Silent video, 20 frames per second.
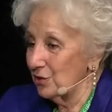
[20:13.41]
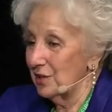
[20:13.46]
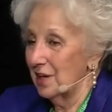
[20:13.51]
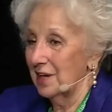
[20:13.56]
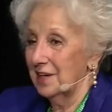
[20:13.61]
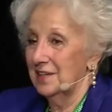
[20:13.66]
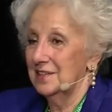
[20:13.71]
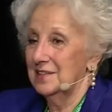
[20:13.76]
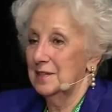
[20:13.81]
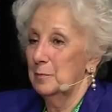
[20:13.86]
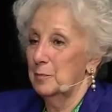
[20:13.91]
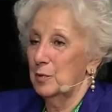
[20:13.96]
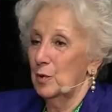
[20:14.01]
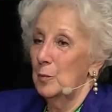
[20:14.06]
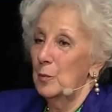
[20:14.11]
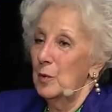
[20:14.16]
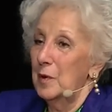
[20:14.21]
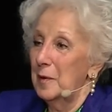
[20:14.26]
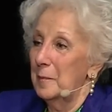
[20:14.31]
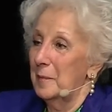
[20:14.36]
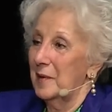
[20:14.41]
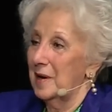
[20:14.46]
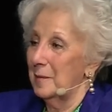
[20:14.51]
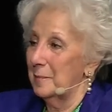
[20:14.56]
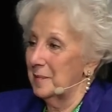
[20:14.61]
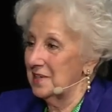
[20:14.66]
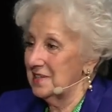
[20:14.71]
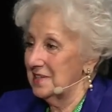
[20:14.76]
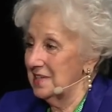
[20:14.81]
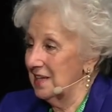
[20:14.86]
people do
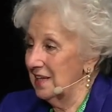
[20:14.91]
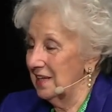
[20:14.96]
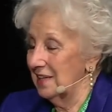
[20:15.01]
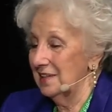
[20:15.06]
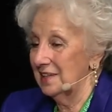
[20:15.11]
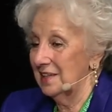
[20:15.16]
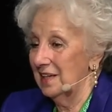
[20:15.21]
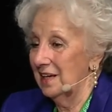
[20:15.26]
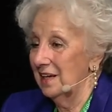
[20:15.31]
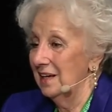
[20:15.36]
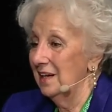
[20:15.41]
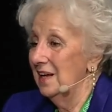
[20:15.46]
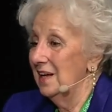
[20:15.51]
not believe it.